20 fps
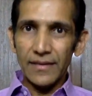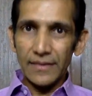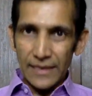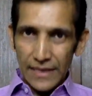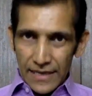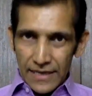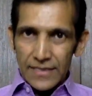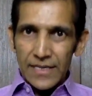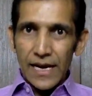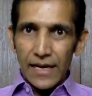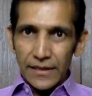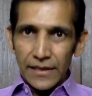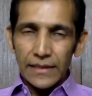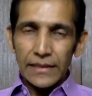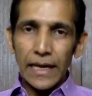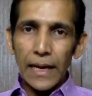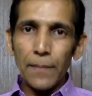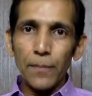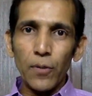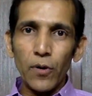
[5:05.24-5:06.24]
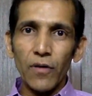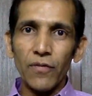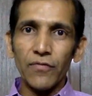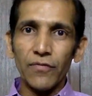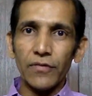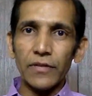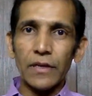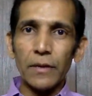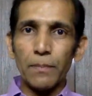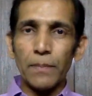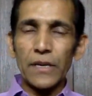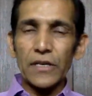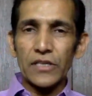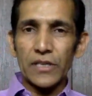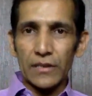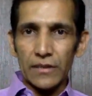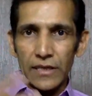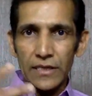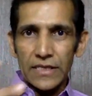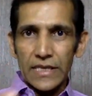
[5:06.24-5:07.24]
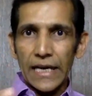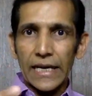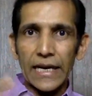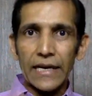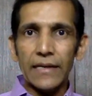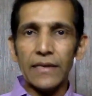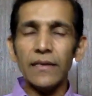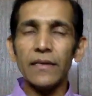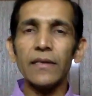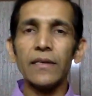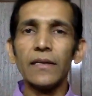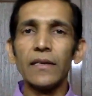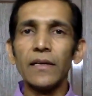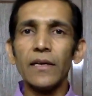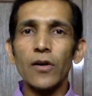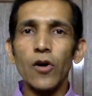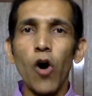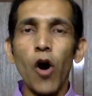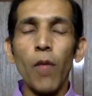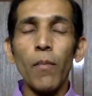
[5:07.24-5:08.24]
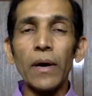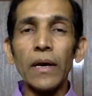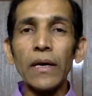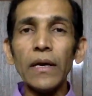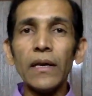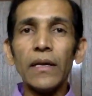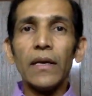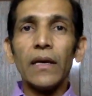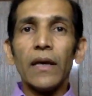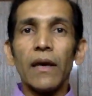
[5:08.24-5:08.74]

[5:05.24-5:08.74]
that is the other type of depression, the second common,